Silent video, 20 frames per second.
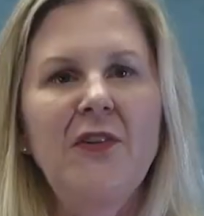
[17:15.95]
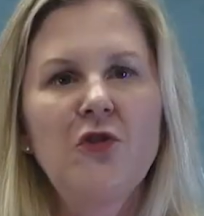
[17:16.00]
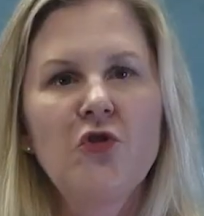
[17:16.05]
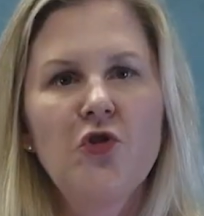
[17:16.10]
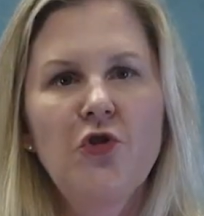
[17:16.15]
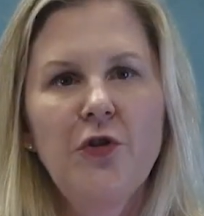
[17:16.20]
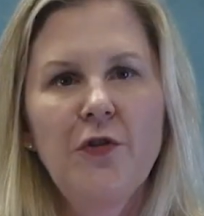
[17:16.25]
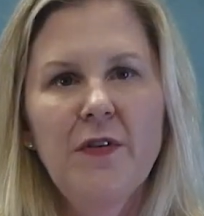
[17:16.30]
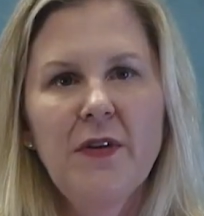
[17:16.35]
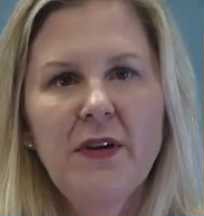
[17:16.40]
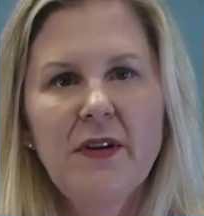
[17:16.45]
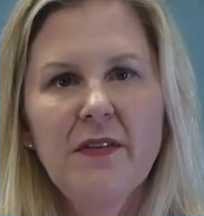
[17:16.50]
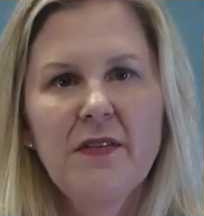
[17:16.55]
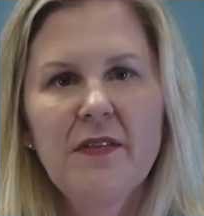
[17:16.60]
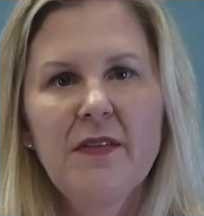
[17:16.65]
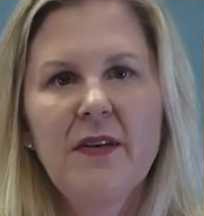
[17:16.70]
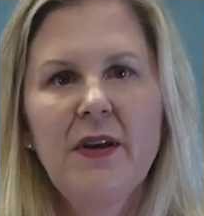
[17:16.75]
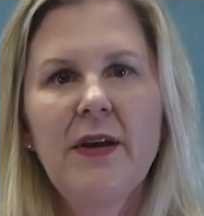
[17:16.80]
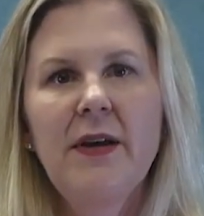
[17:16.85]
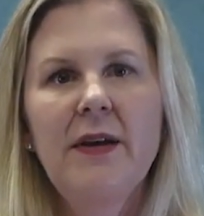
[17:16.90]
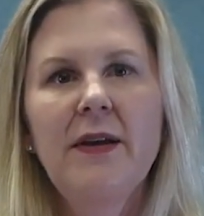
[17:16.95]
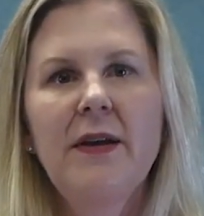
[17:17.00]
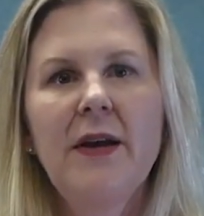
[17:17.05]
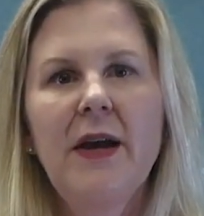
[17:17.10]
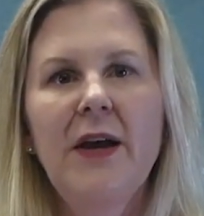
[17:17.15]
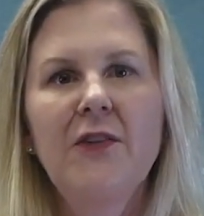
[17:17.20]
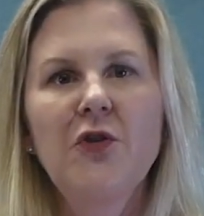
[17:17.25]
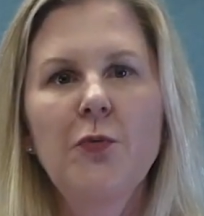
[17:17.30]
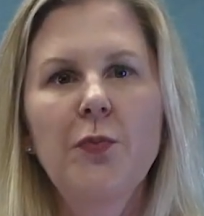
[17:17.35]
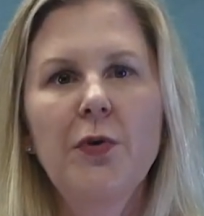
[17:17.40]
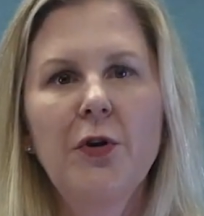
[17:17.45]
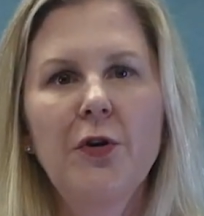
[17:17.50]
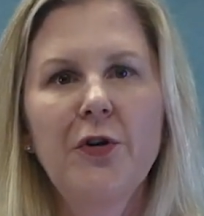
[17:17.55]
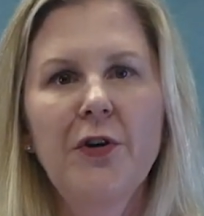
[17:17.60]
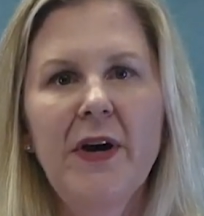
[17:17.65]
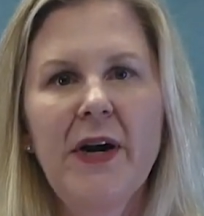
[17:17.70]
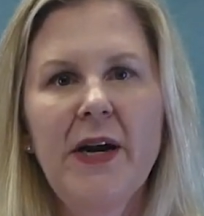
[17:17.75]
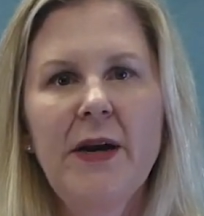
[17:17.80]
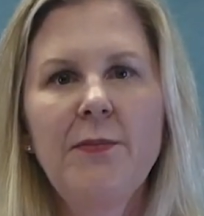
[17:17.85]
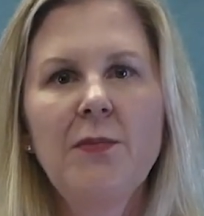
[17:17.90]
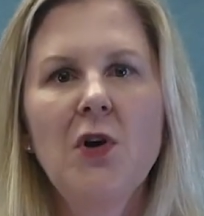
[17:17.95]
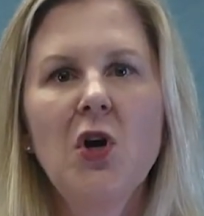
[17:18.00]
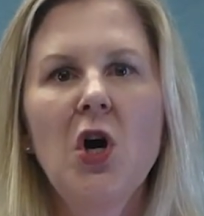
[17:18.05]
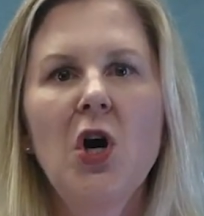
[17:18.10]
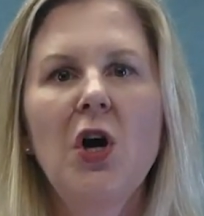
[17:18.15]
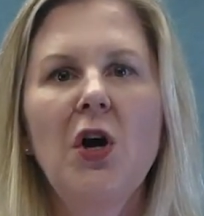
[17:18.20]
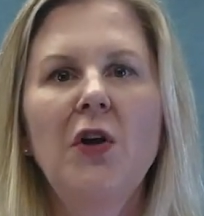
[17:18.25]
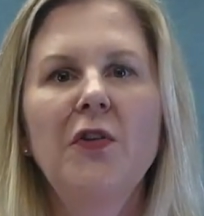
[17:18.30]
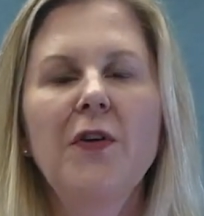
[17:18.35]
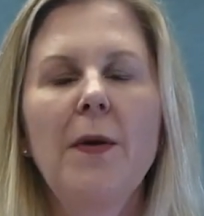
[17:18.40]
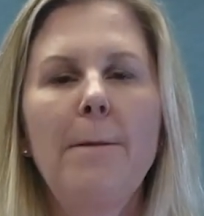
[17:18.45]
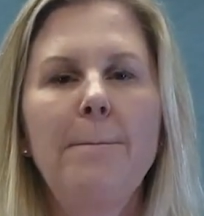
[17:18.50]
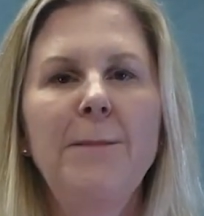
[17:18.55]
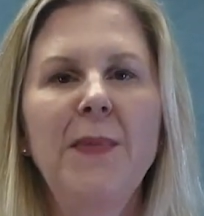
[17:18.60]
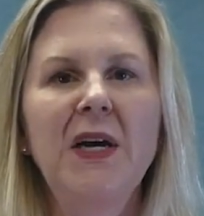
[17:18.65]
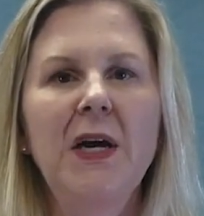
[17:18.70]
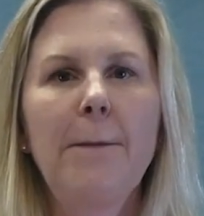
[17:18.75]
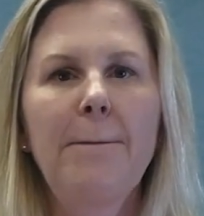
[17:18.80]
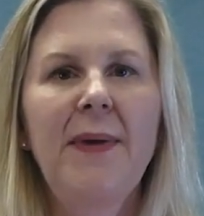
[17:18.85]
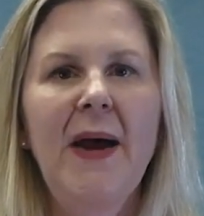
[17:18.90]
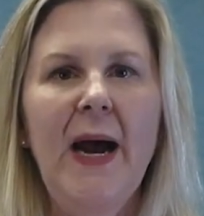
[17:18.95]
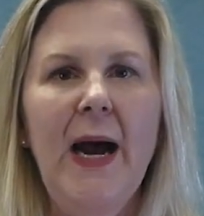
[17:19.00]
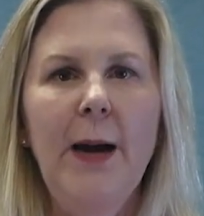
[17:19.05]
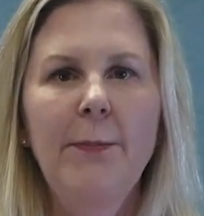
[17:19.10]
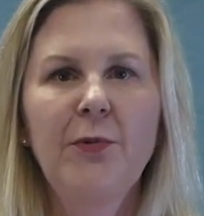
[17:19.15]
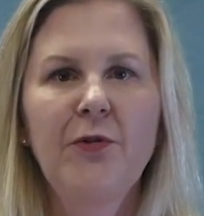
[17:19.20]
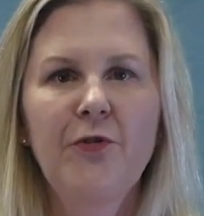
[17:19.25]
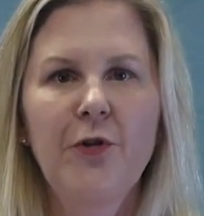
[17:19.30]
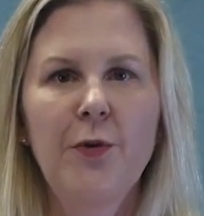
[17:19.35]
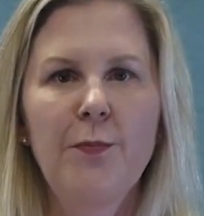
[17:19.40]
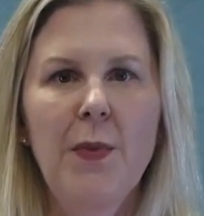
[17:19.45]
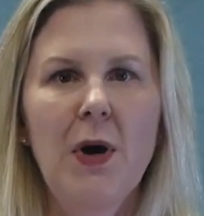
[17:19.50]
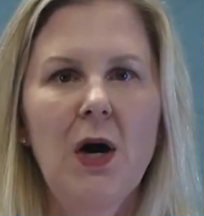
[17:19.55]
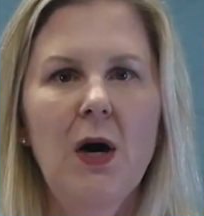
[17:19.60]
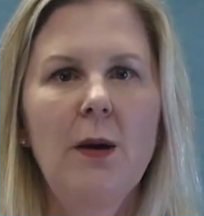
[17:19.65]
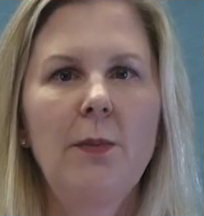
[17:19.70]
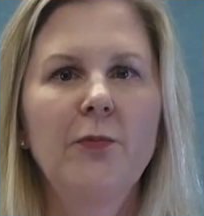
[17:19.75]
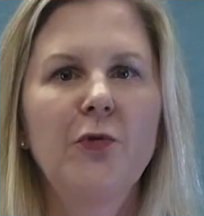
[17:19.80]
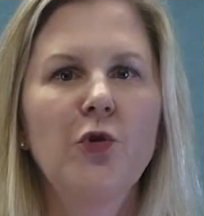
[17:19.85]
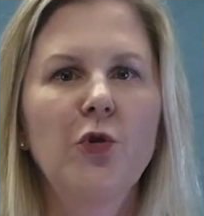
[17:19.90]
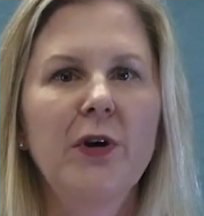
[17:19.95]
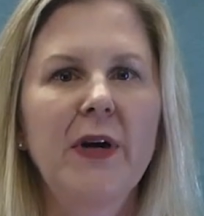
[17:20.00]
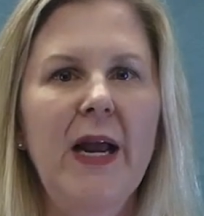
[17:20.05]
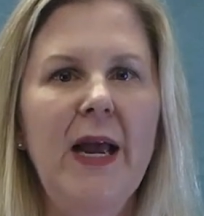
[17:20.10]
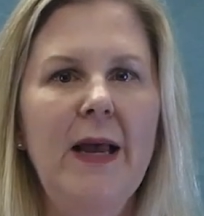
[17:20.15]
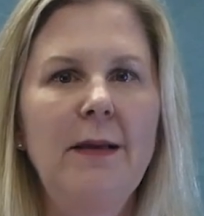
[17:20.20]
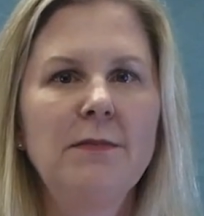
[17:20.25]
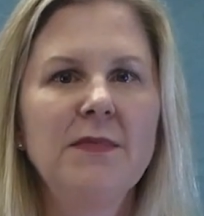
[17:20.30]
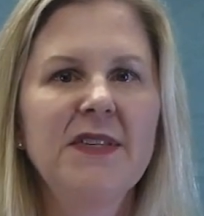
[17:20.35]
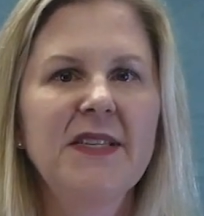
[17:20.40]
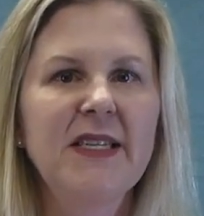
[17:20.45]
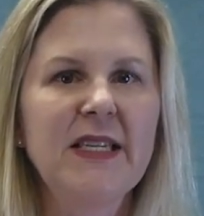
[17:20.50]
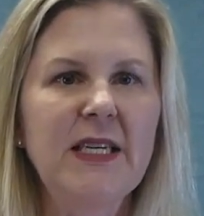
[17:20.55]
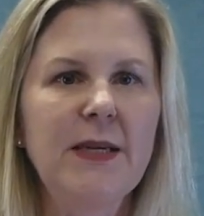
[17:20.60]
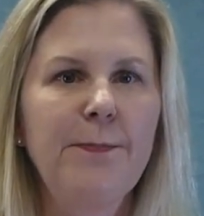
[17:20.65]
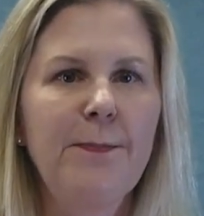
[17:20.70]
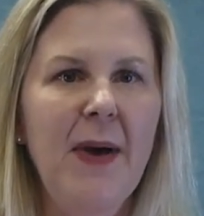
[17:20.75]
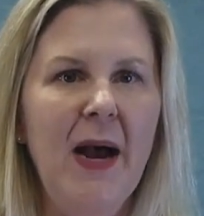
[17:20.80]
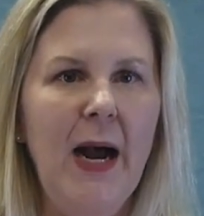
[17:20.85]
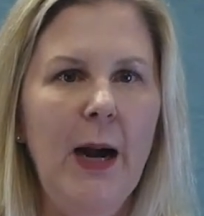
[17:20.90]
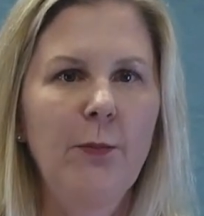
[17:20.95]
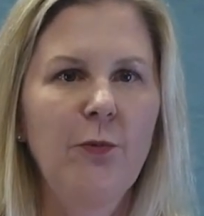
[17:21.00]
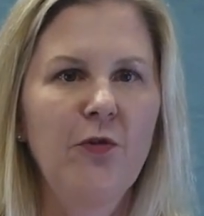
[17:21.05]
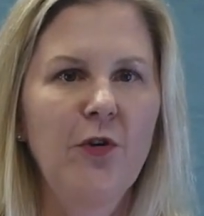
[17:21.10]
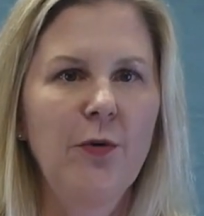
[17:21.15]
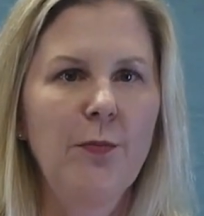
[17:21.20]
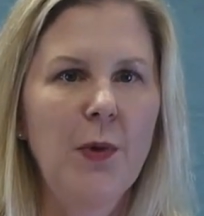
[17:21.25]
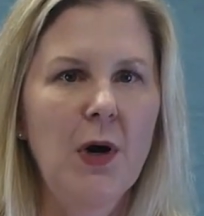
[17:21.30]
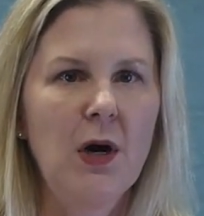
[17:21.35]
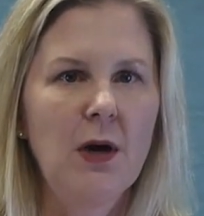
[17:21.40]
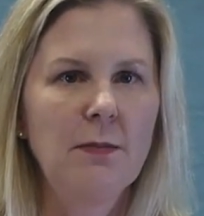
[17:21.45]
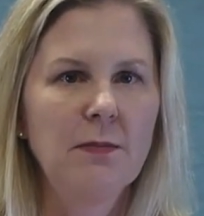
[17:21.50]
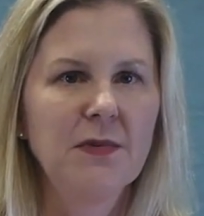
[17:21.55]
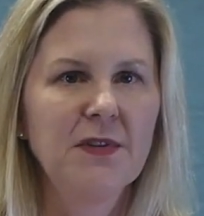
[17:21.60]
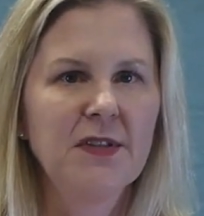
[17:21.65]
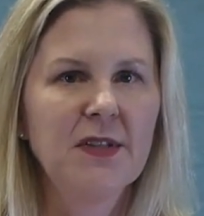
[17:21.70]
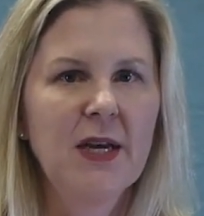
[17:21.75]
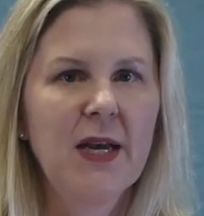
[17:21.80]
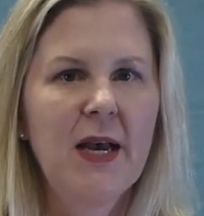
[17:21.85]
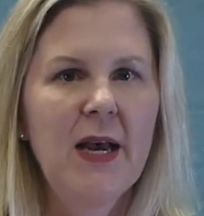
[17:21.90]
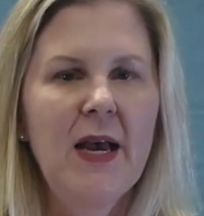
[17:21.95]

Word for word: Massachusetts has a program called MCPAP for Moms, or MCPAP for Moms,